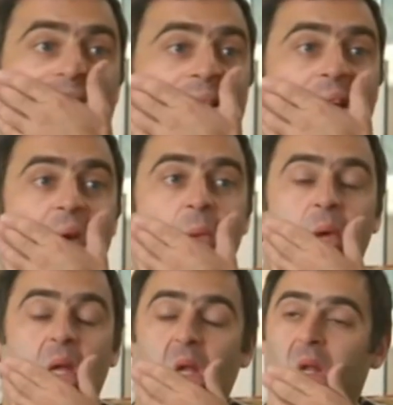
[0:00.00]
it killed
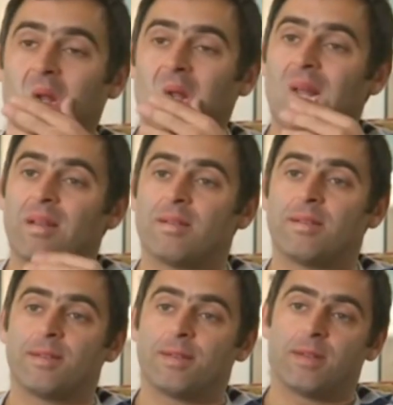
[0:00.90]
me.
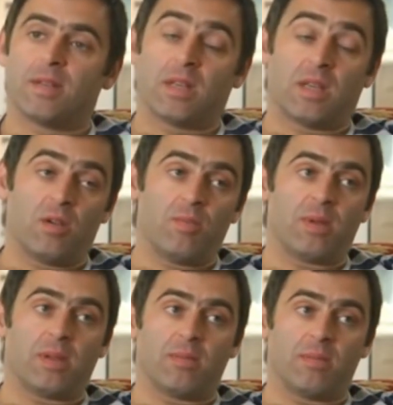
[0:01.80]
Killed
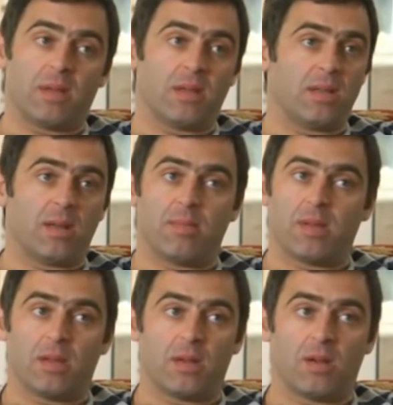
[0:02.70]
me, man, done
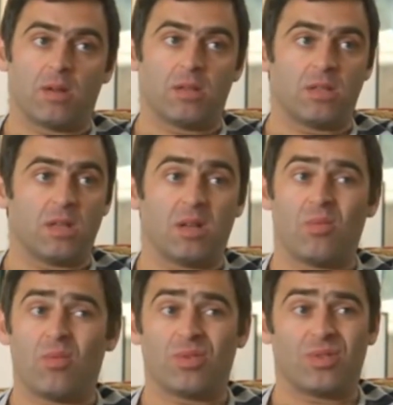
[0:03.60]
me. You know, I just didn't
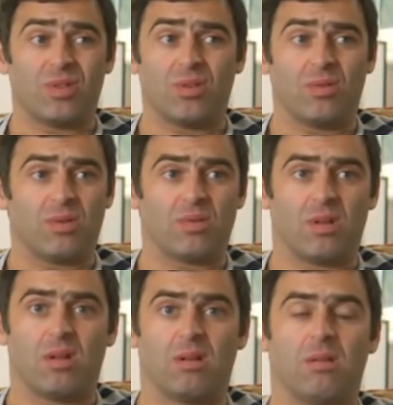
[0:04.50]
know what to do. I was
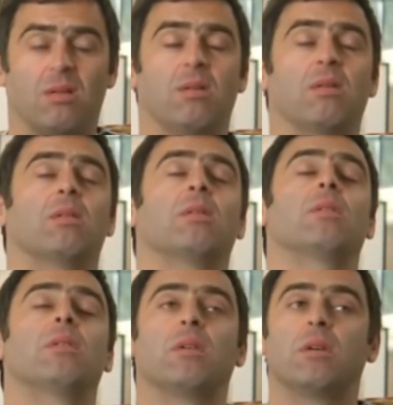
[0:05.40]
like, oh,
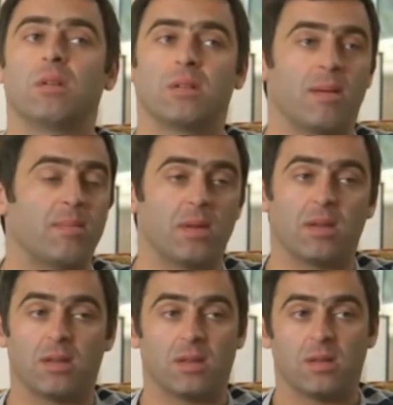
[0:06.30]
done me.